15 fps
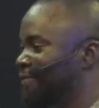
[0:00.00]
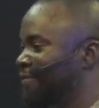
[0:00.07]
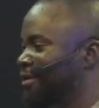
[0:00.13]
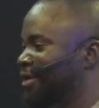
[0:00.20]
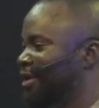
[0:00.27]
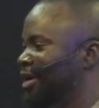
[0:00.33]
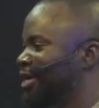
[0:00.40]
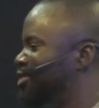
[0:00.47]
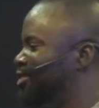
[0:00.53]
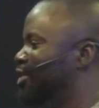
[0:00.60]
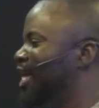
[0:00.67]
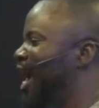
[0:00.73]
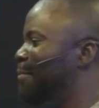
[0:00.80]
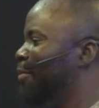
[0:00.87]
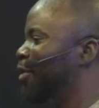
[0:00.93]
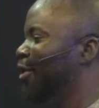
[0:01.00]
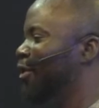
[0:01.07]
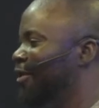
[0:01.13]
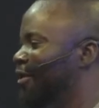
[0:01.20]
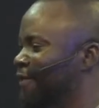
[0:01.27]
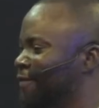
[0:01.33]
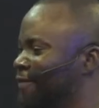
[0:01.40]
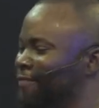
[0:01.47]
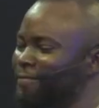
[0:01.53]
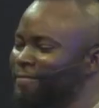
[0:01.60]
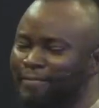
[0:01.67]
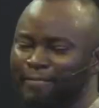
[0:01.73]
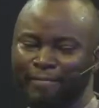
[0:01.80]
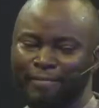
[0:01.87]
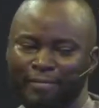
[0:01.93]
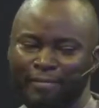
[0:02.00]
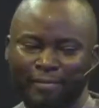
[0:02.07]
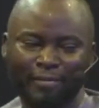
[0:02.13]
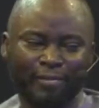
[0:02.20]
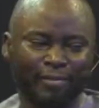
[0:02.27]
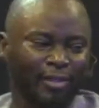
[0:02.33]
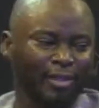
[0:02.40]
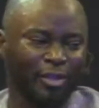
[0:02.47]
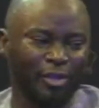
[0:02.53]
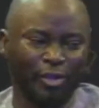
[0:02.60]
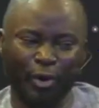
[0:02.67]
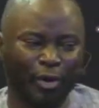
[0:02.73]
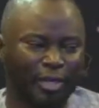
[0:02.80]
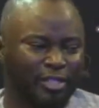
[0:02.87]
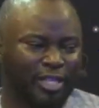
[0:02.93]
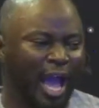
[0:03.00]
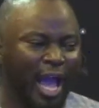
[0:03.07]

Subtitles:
It's your time, bro. You don't understand.